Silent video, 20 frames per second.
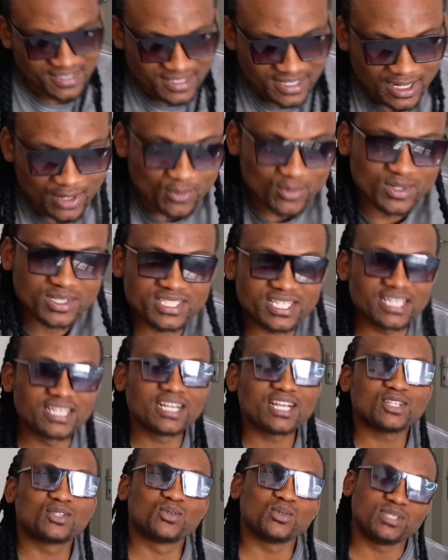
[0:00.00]
I will say,
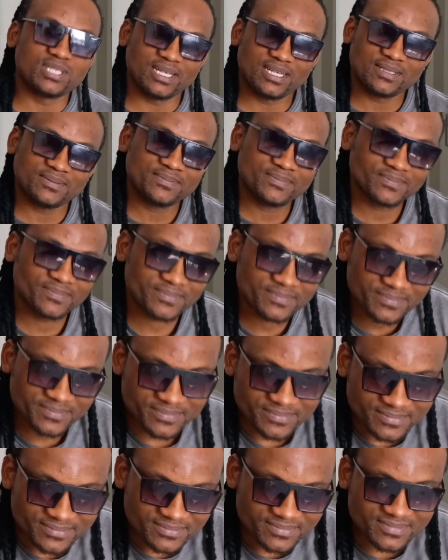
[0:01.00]
Ngachusa,
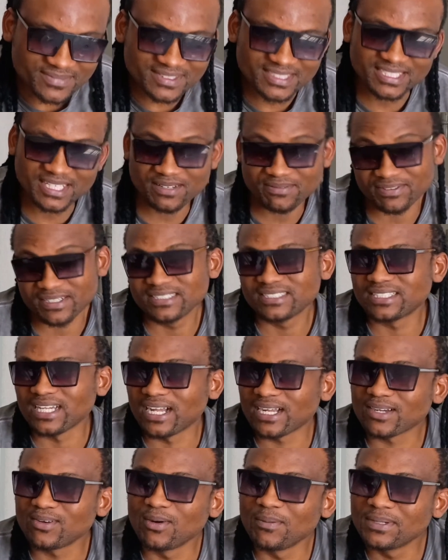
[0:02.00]
girlfriend, tag,